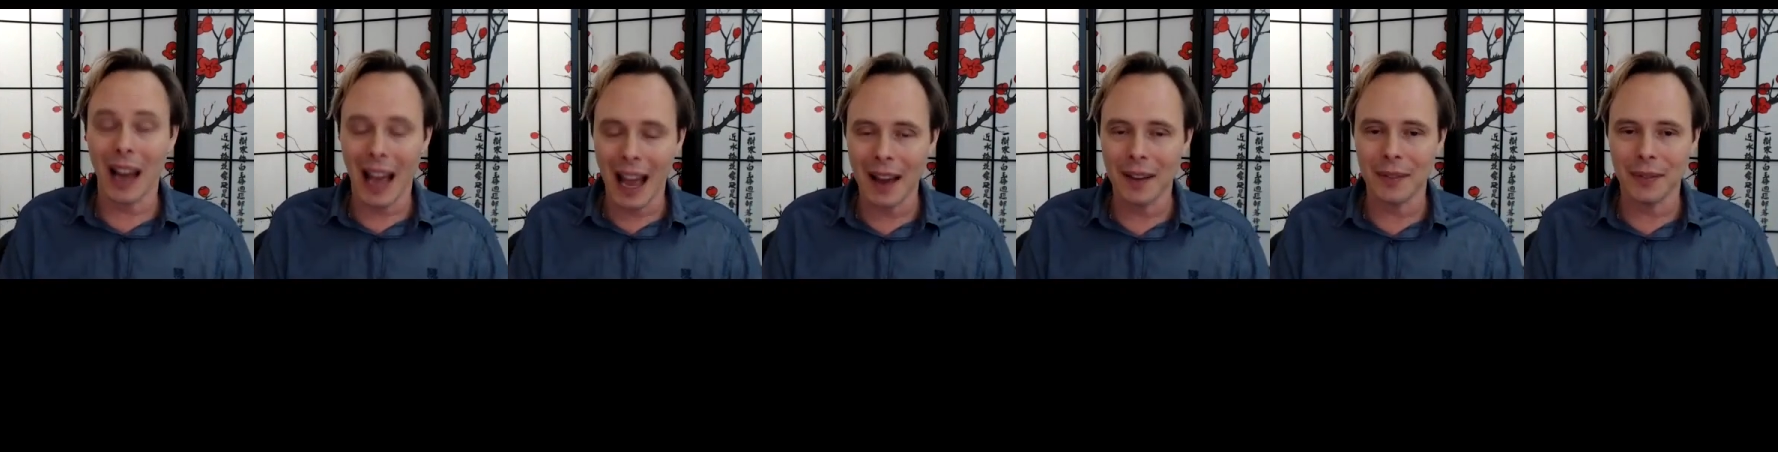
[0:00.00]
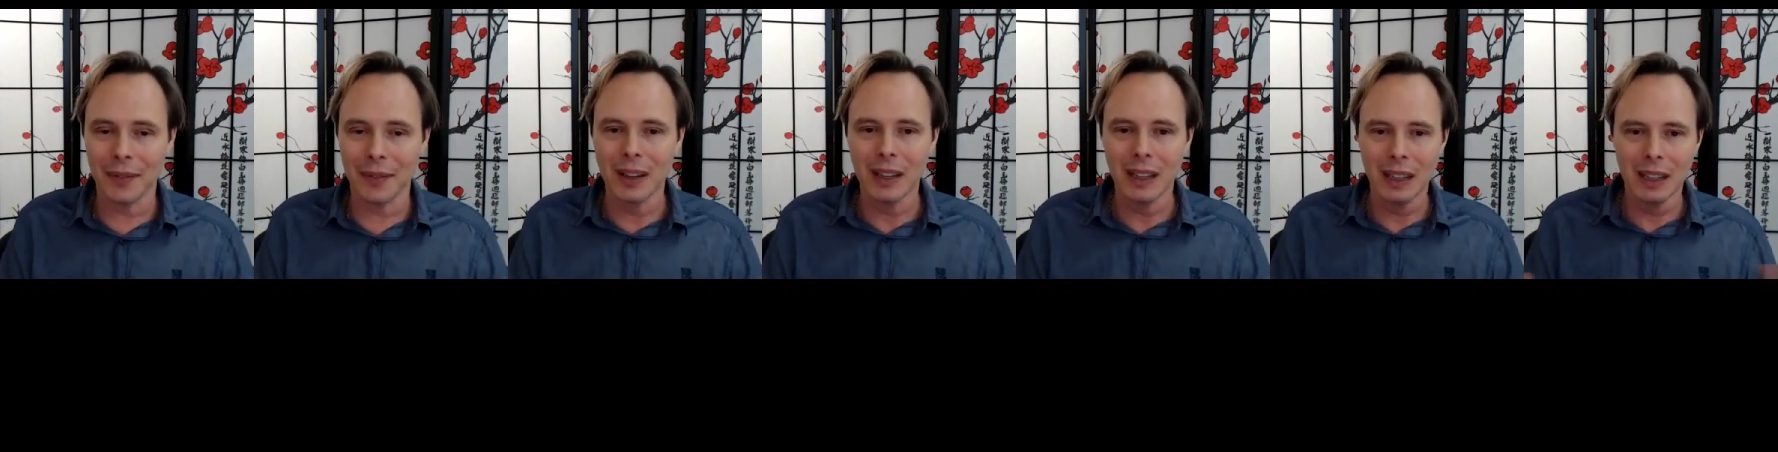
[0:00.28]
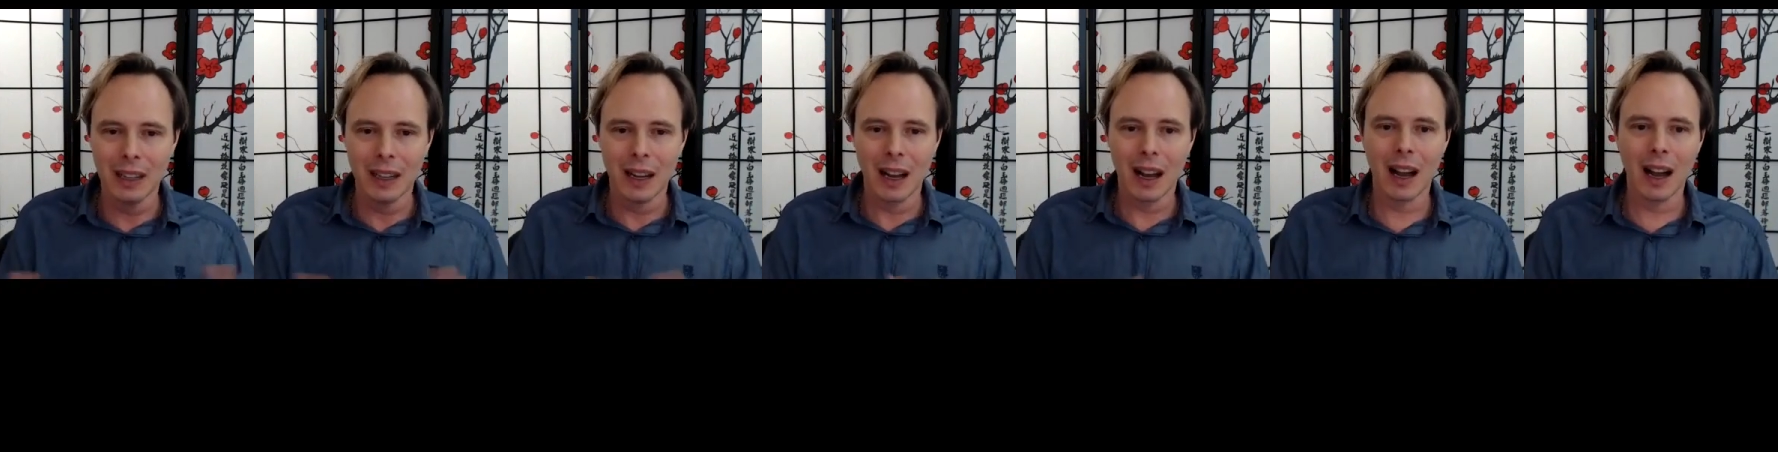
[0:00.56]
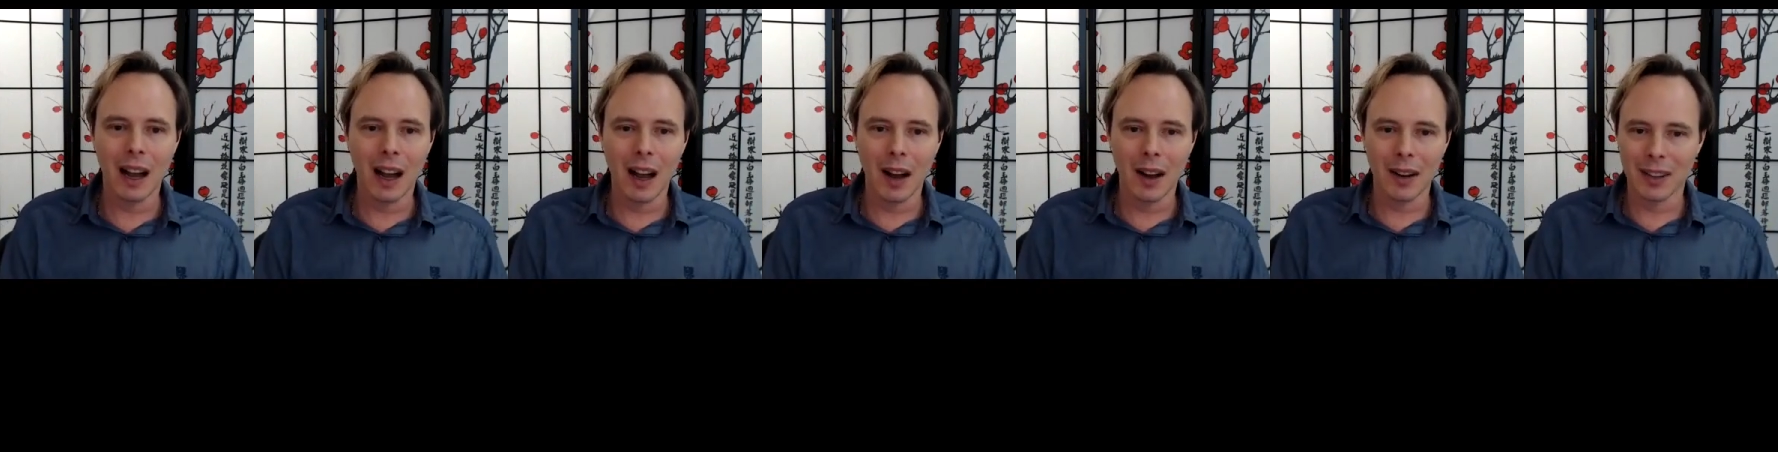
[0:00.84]
have
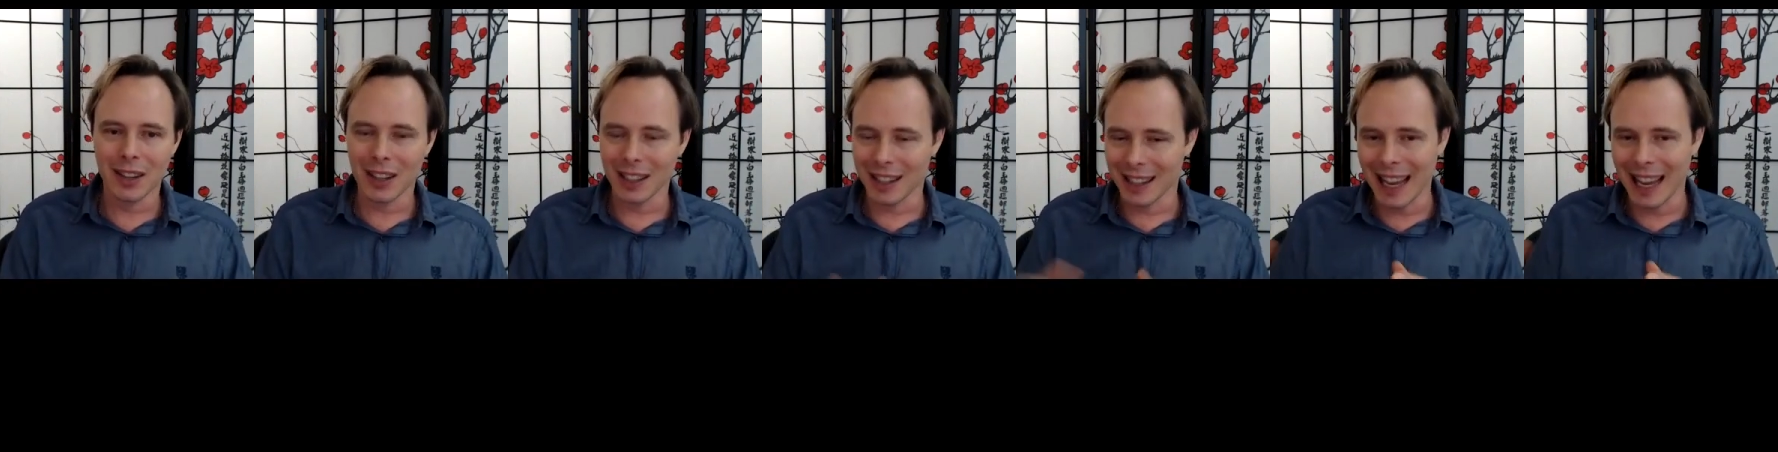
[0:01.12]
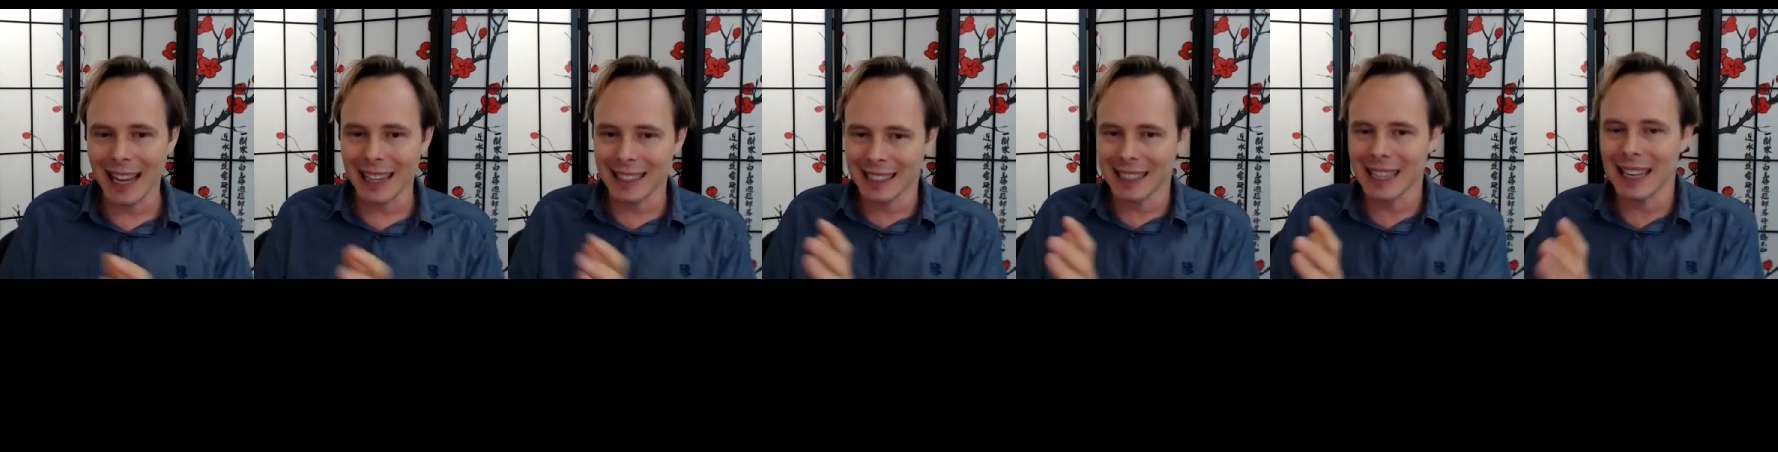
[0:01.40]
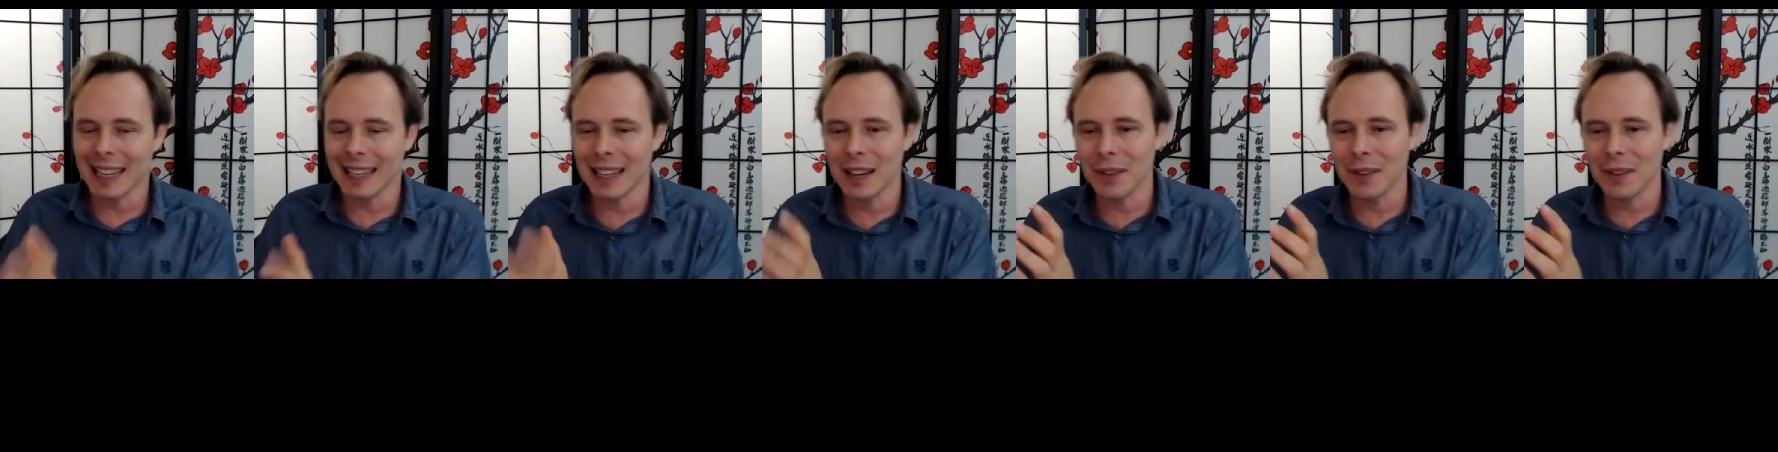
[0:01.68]
the test set